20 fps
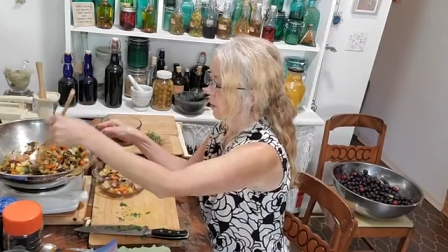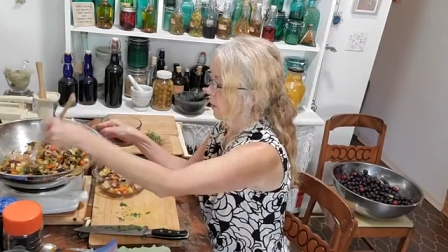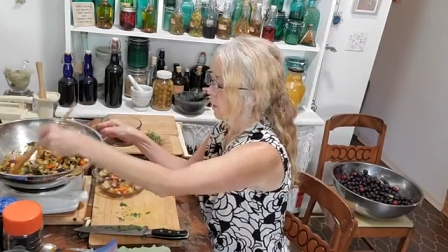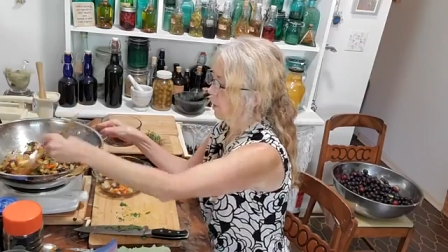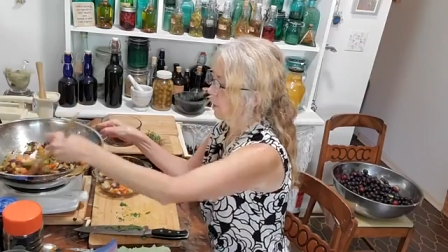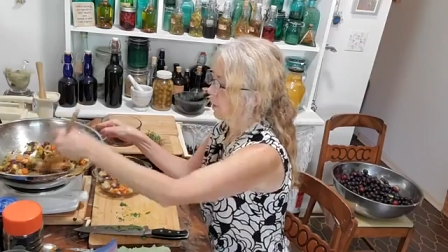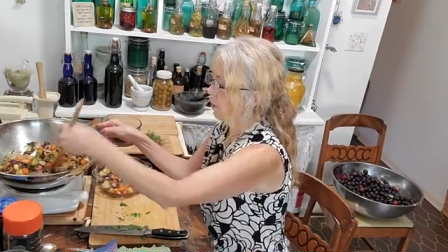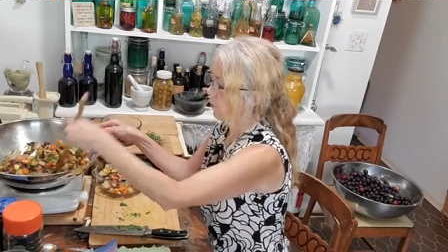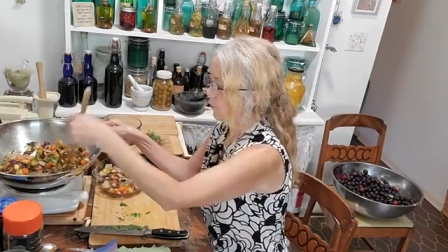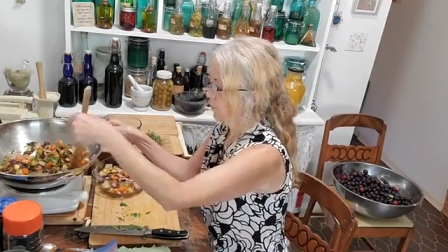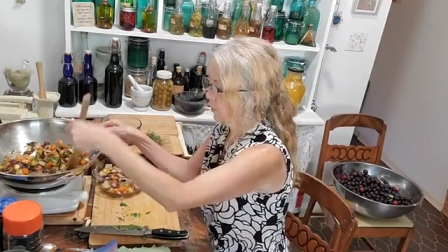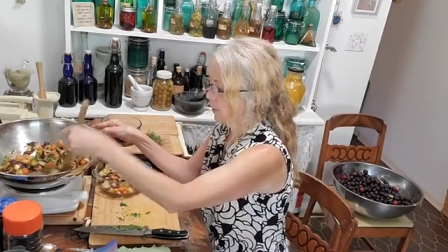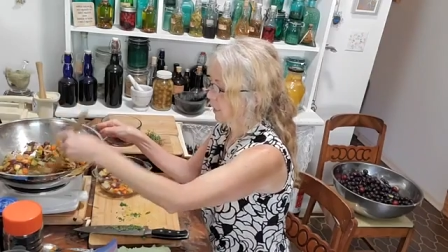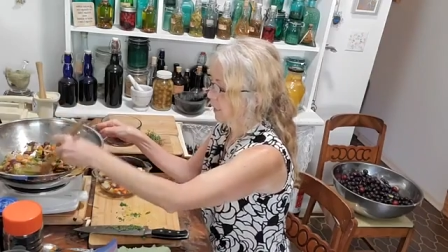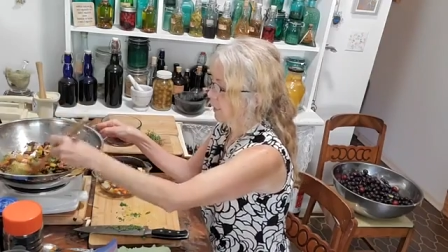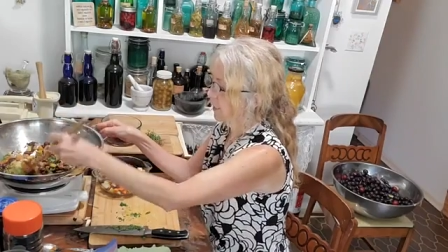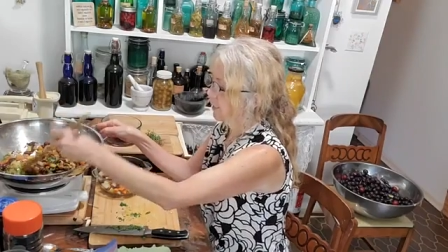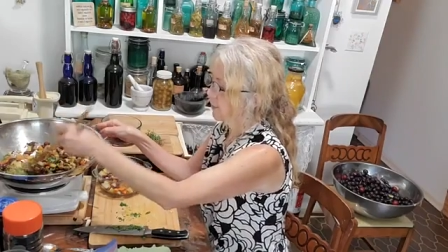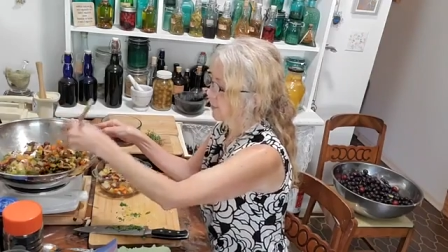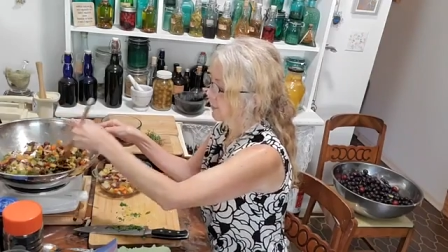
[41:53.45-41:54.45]
Although,
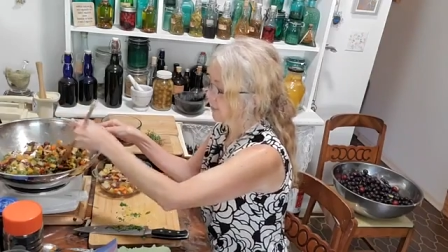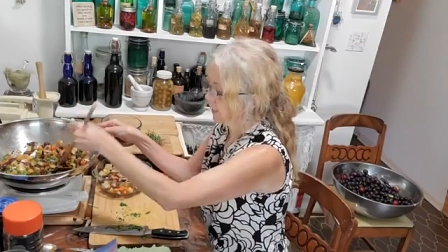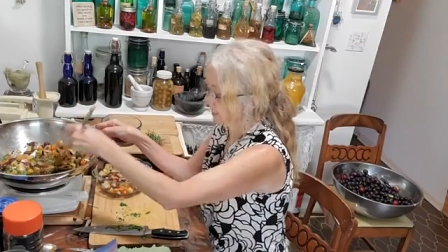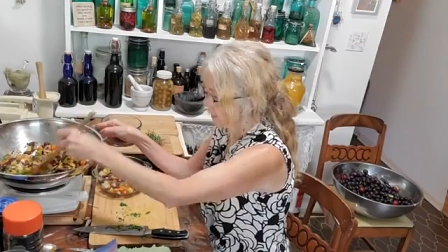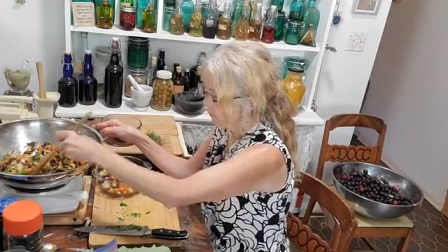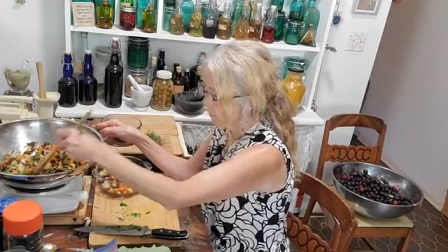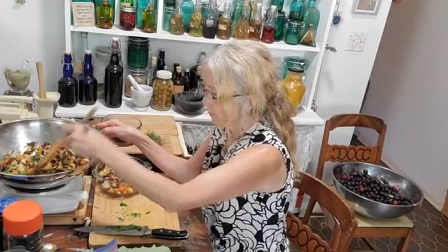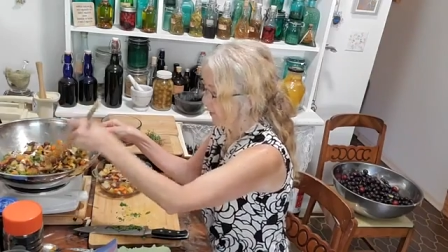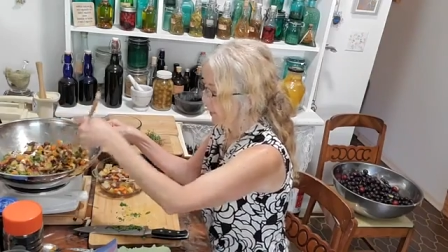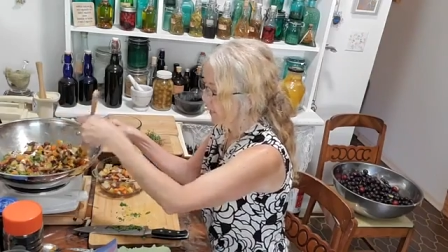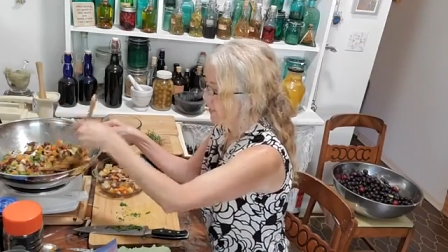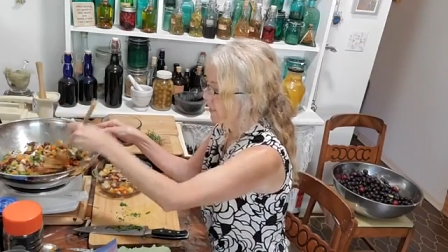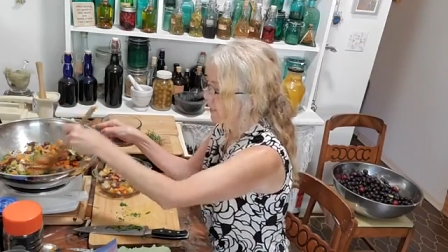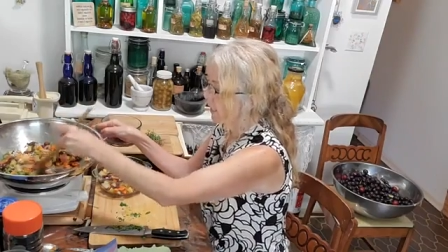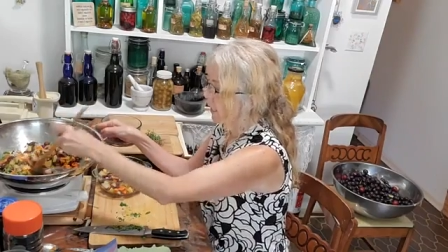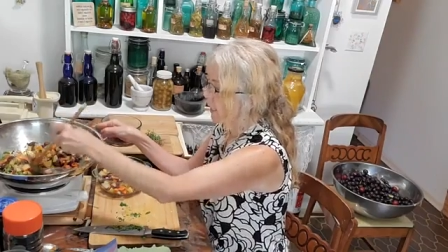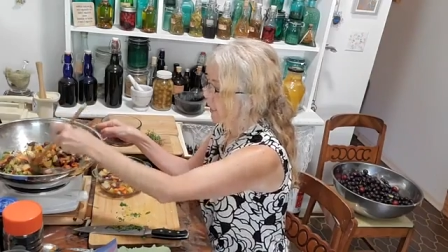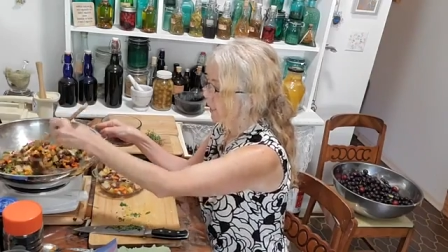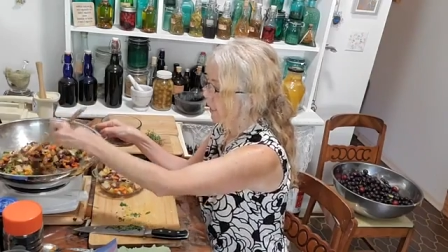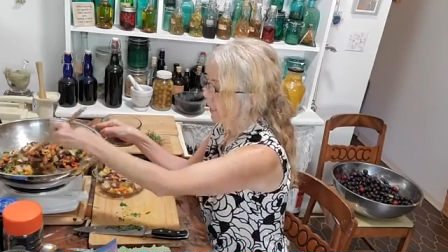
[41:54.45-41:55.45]
like I said, because
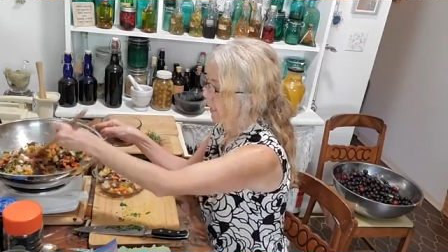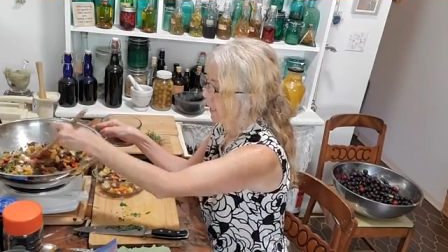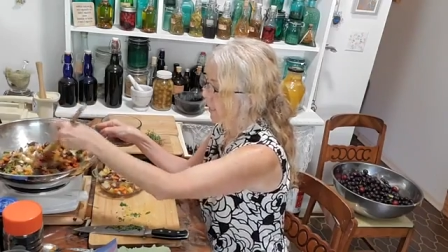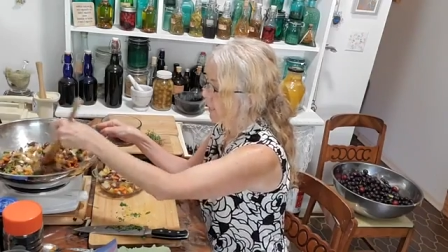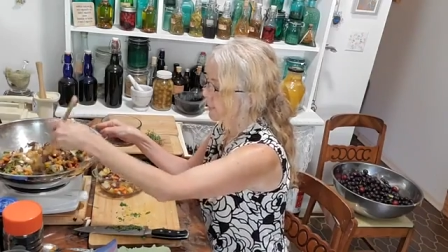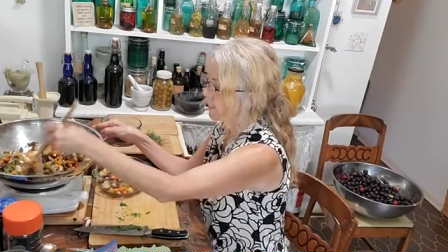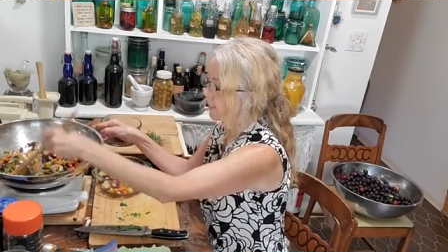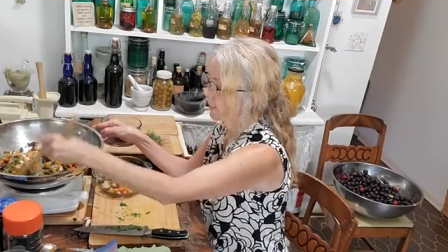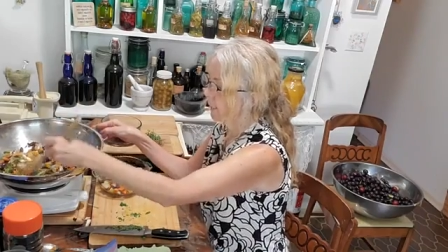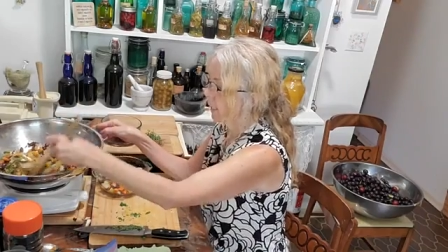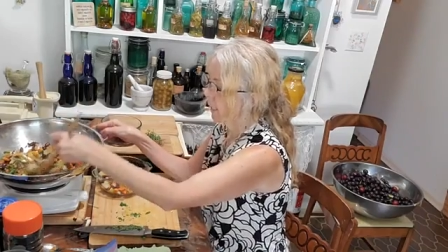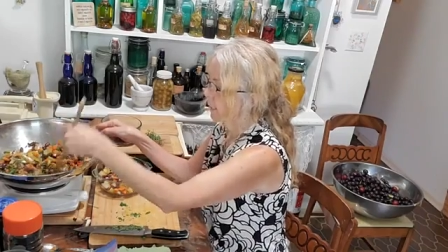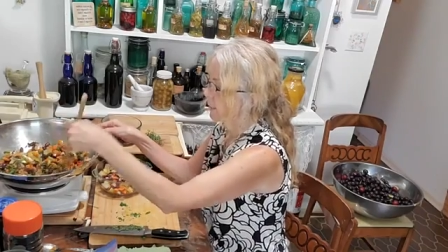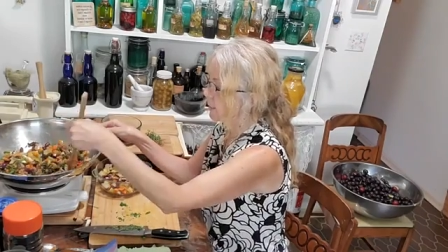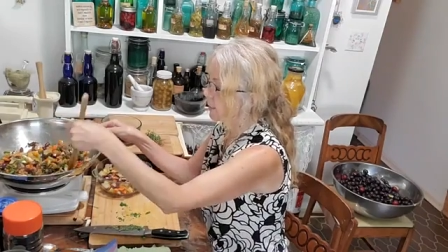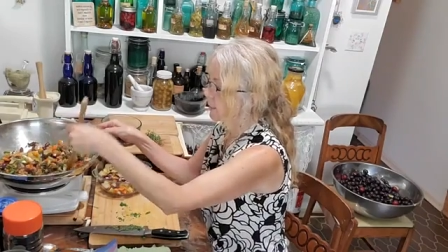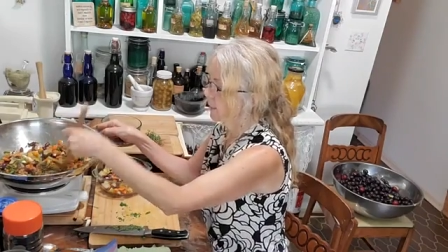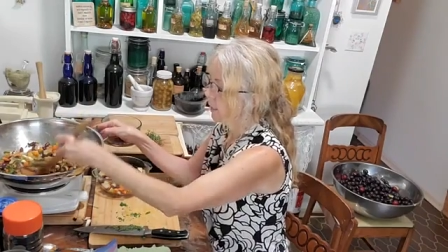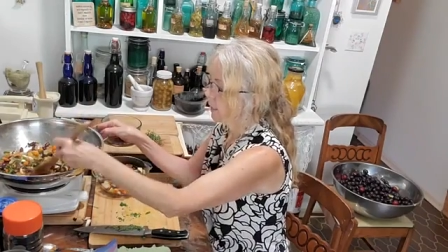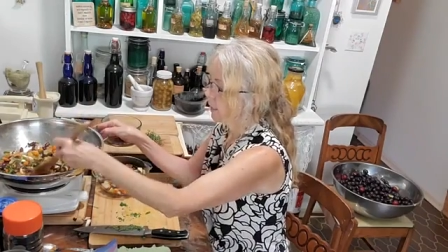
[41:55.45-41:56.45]
kale has
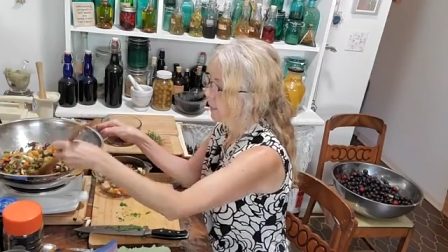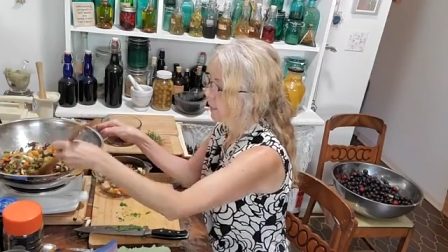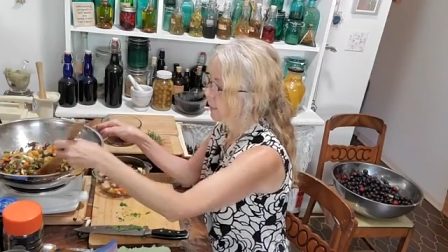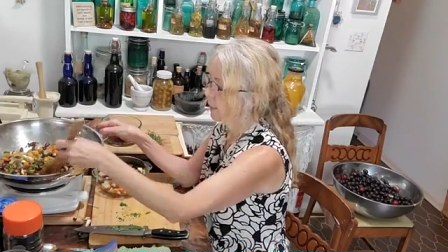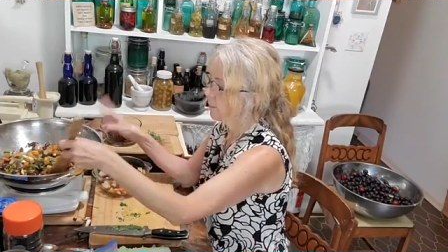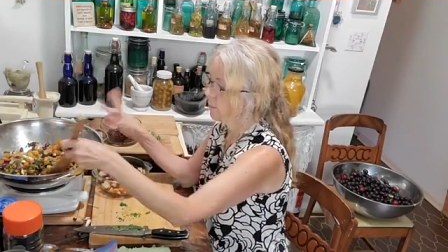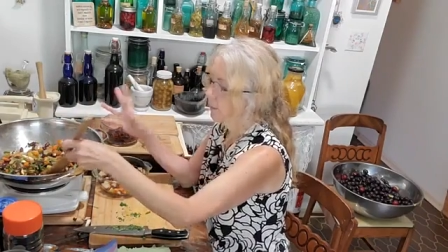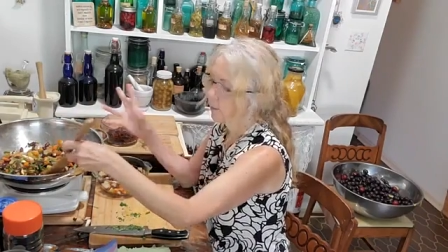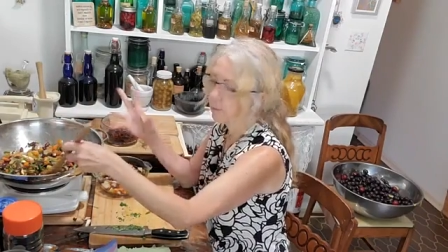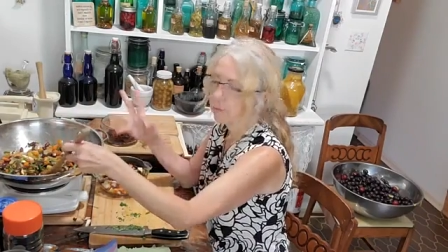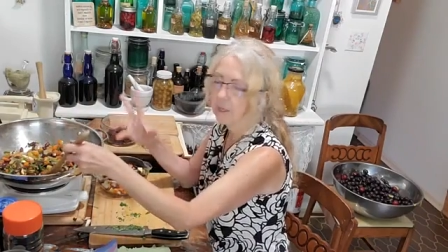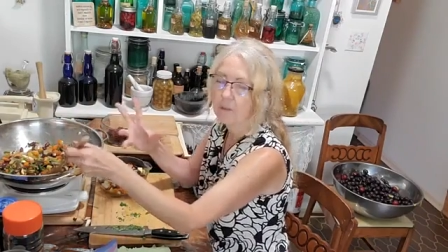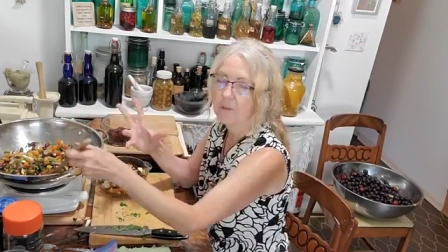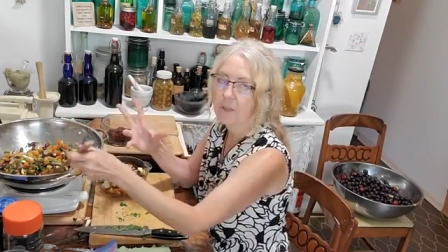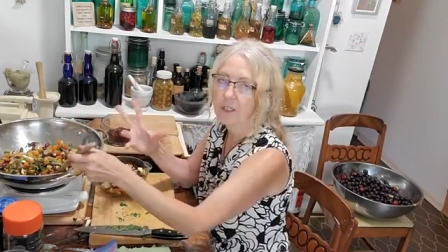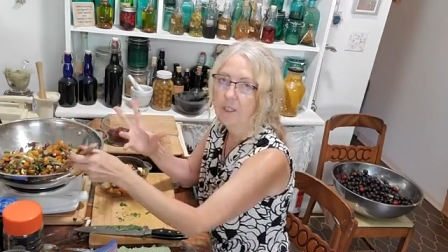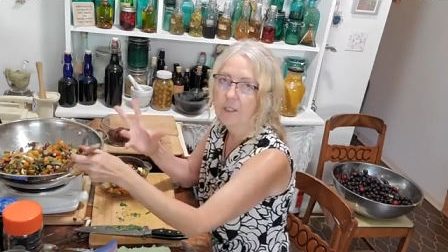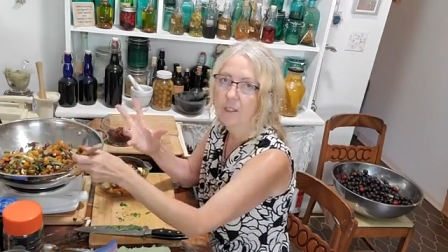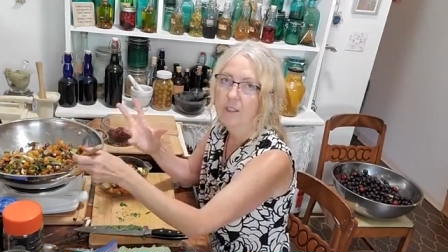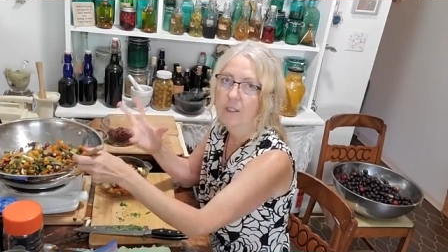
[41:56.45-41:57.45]
that a bit of
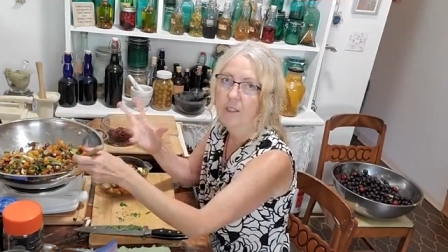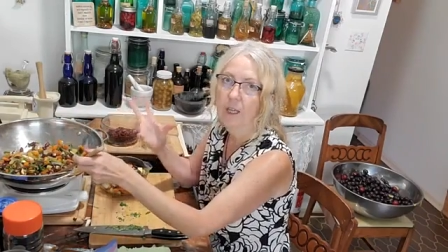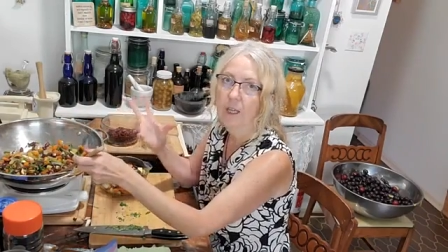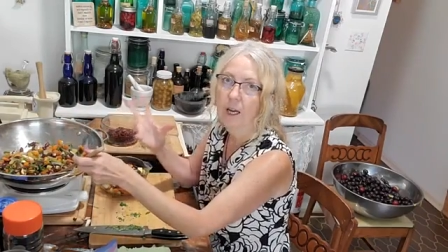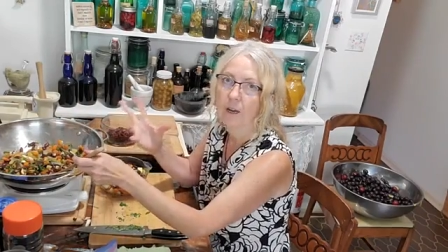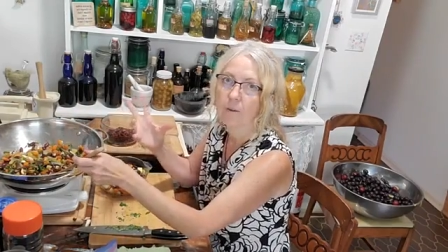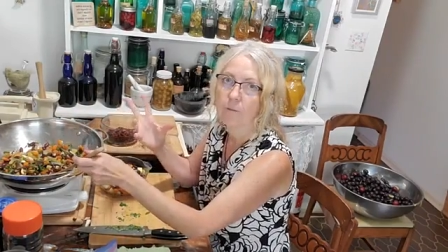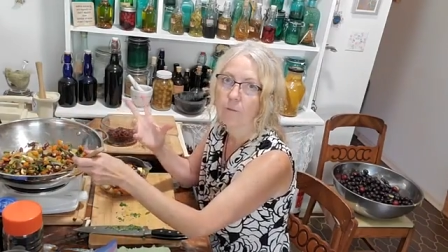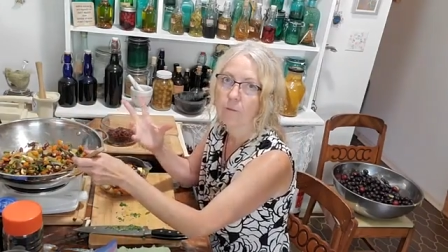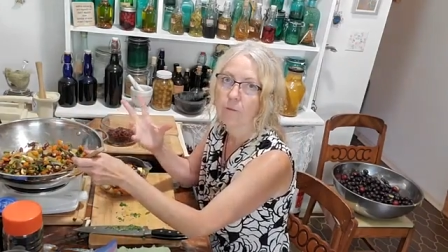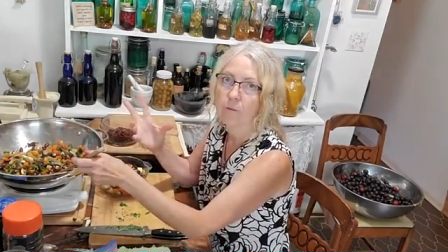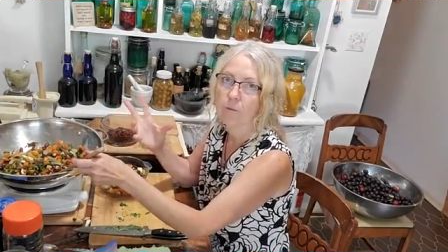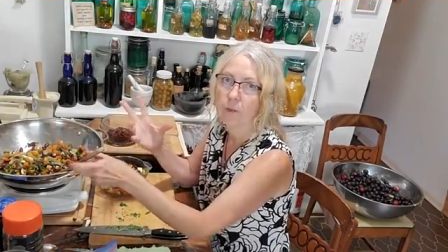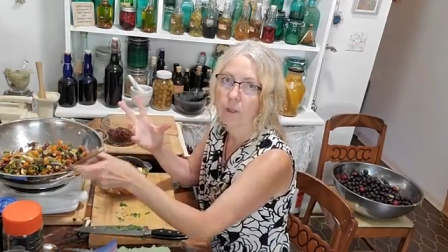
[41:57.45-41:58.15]
a tough,